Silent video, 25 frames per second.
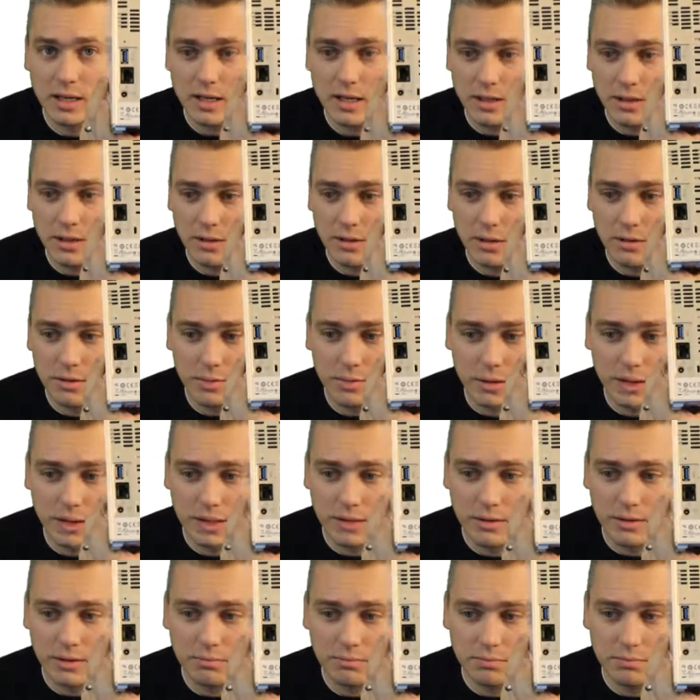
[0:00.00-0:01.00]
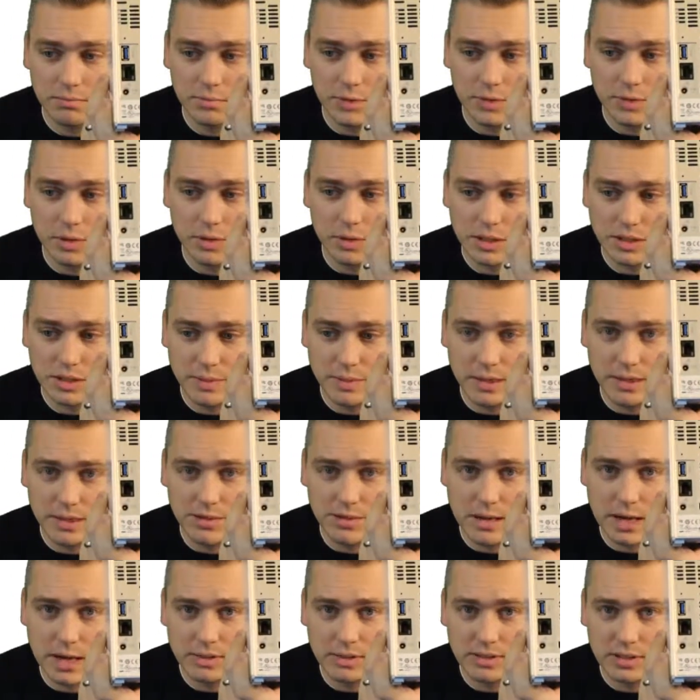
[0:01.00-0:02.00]
You can plug in USB
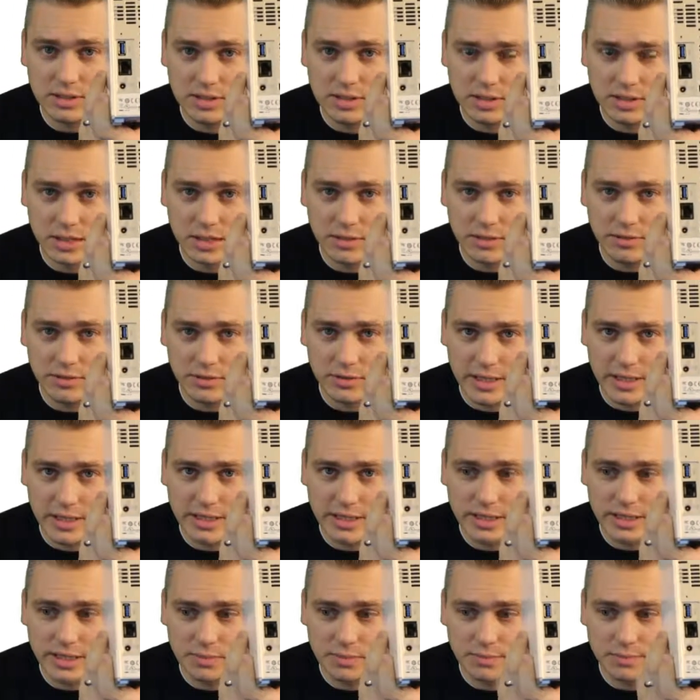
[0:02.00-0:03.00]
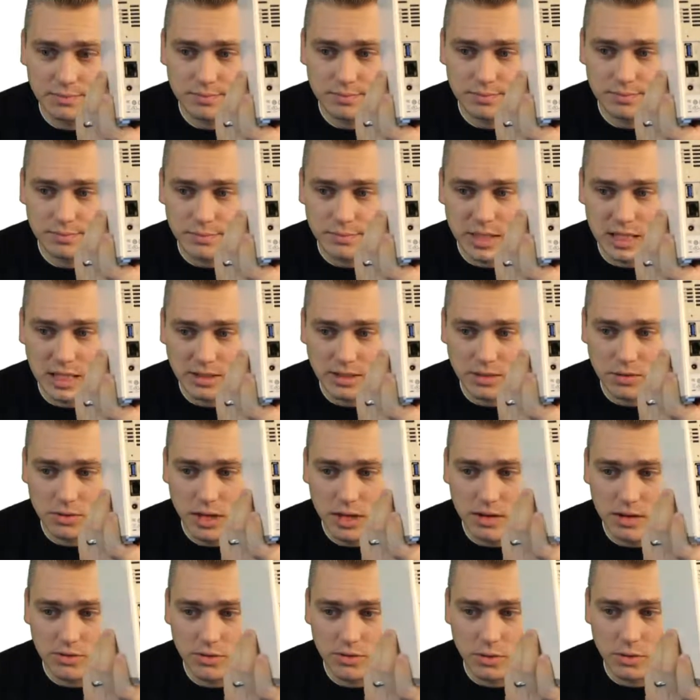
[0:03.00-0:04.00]
drives and stuff, and that's
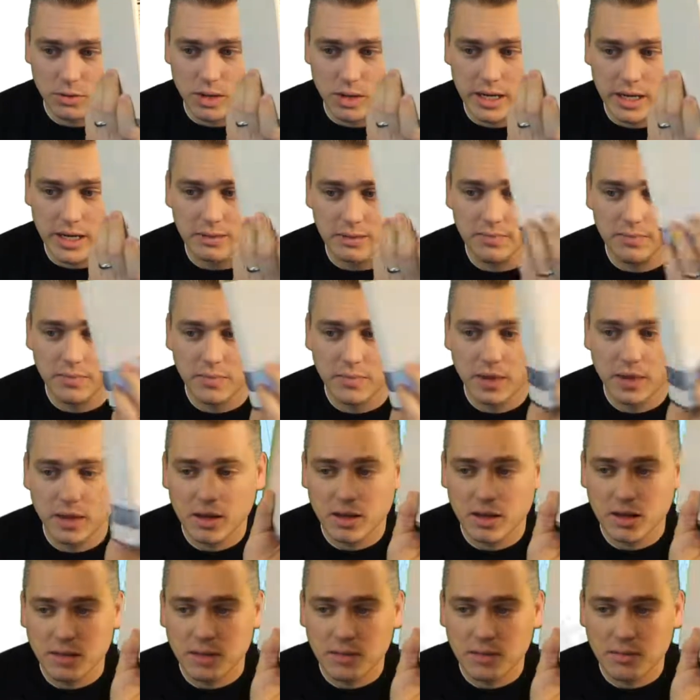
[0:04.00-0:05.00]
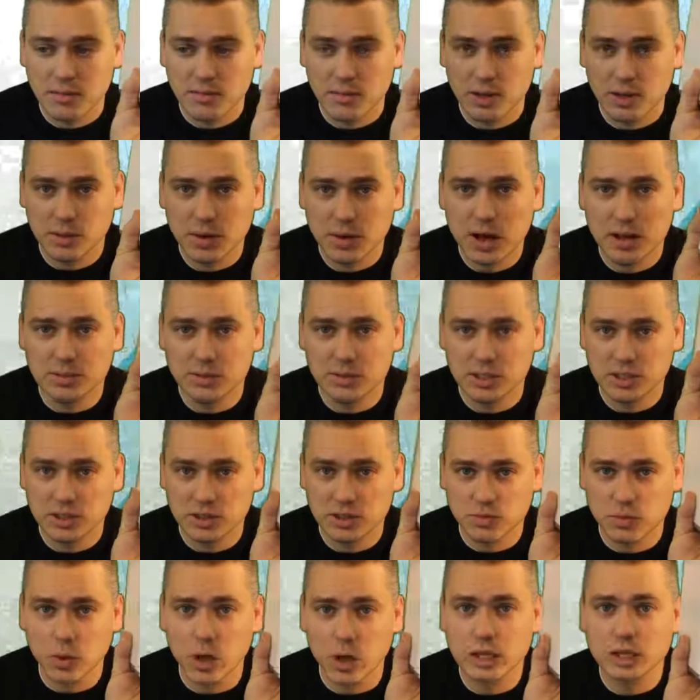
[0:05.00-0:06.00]
okay for a while. But the problem is
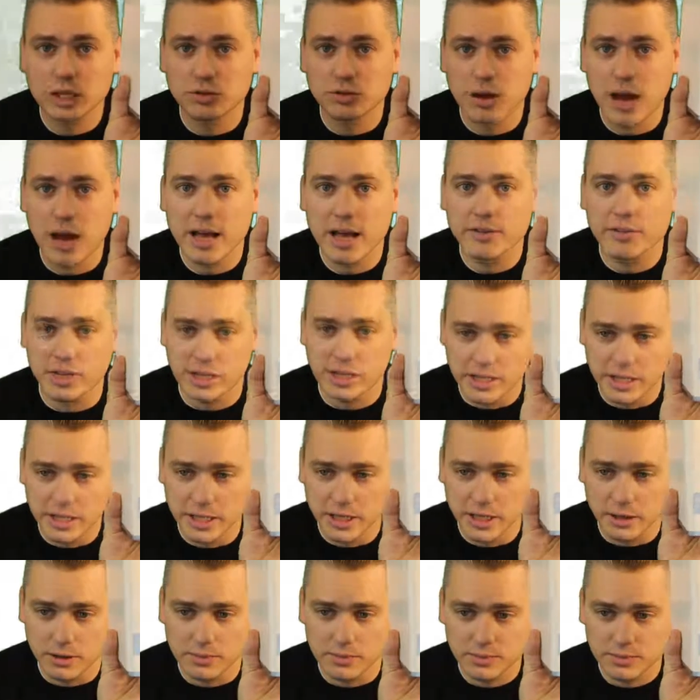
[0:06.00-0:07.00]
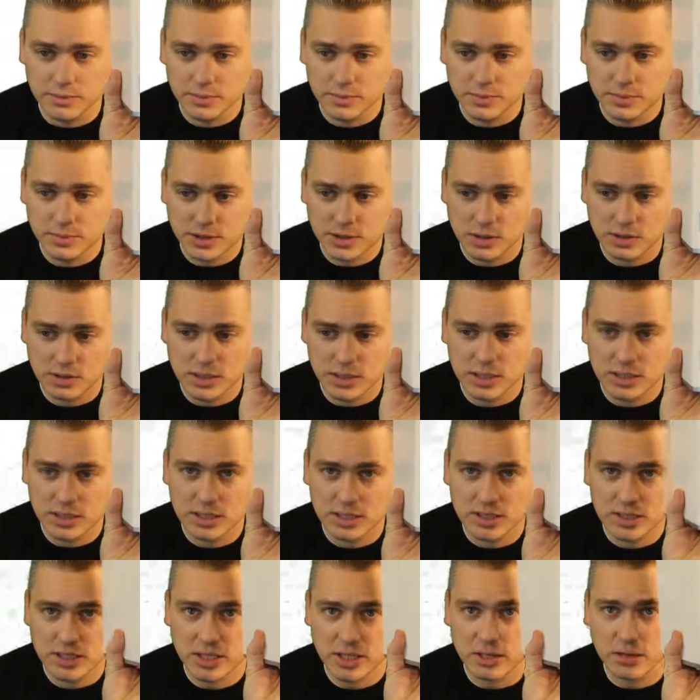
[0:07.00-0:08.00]
there's one drive in here. So this is a
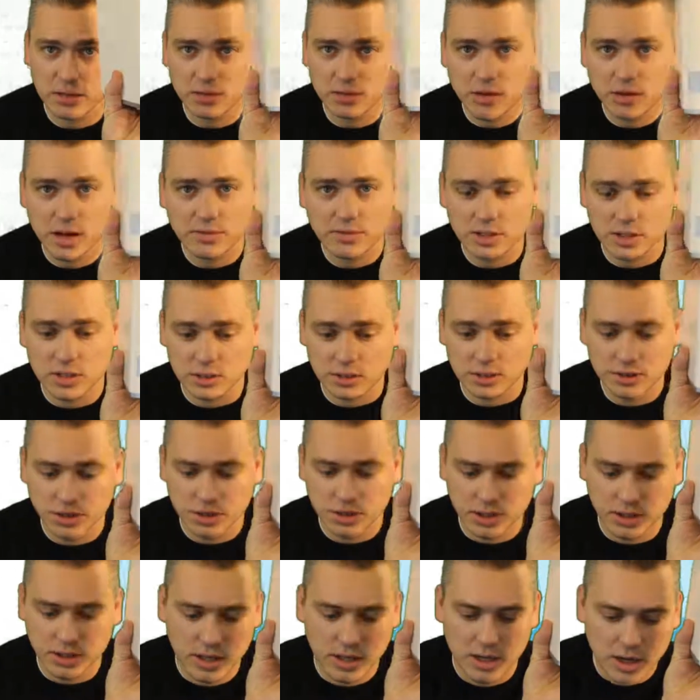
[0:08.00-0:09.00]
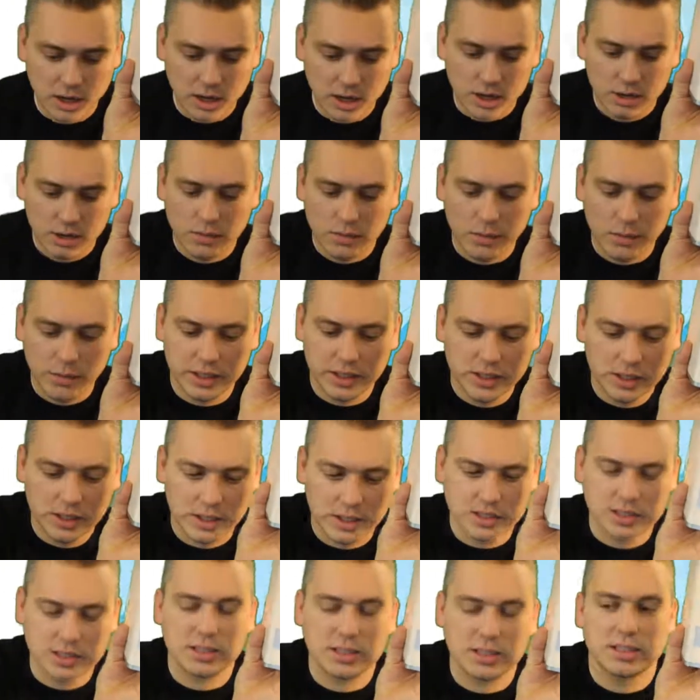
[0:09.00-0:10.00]
single drive solution, which
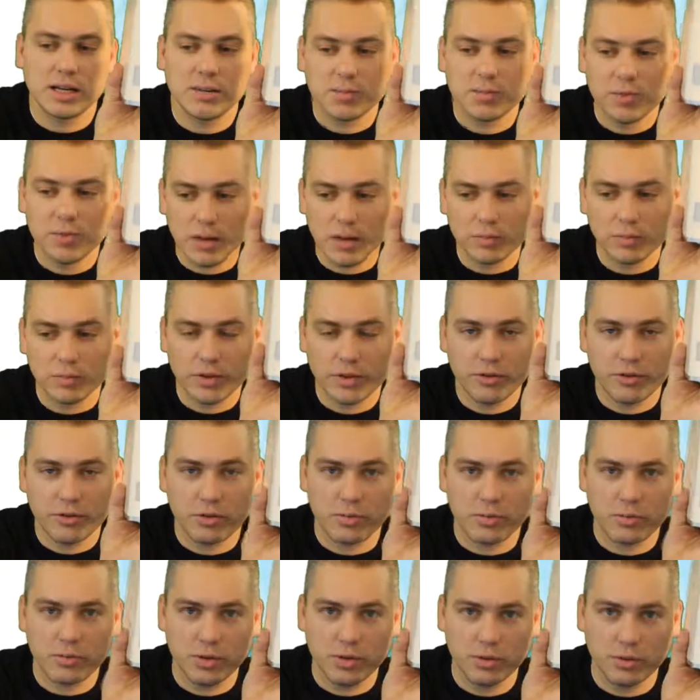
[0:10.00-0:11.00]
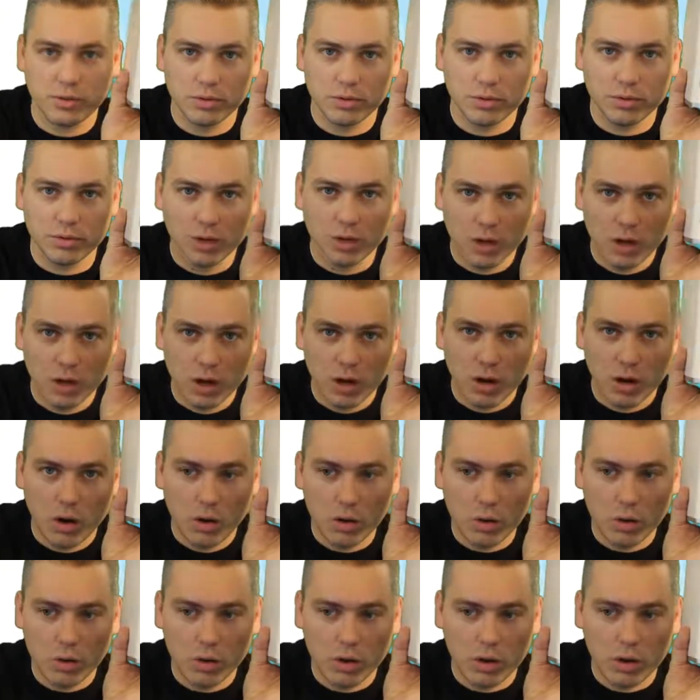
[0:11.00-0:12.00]
is the same problem with your computer
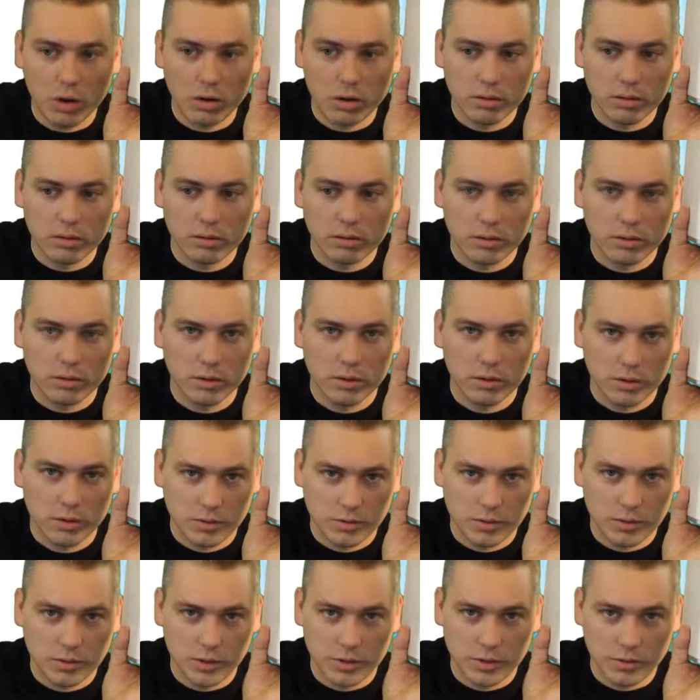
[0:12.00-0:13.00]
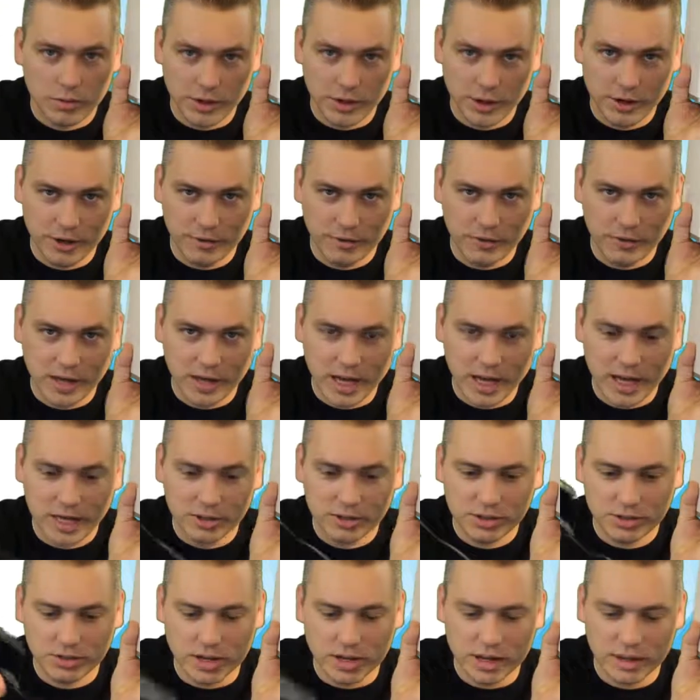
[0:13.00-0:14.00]
or with one of your
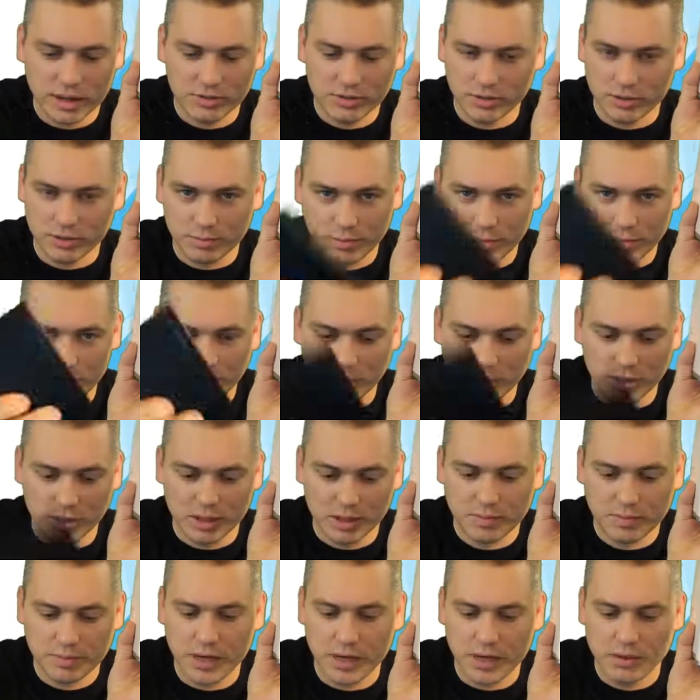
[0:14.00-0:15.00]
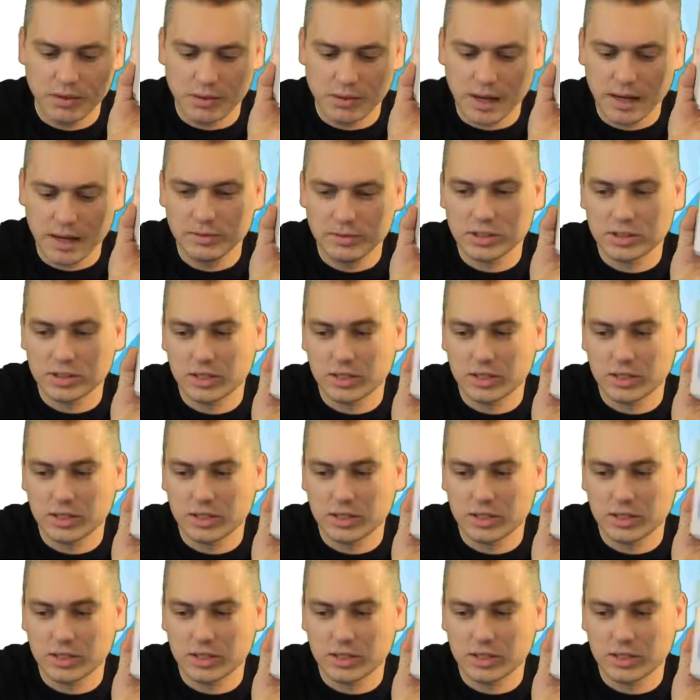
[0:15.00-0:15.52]
flash drives or USB drives.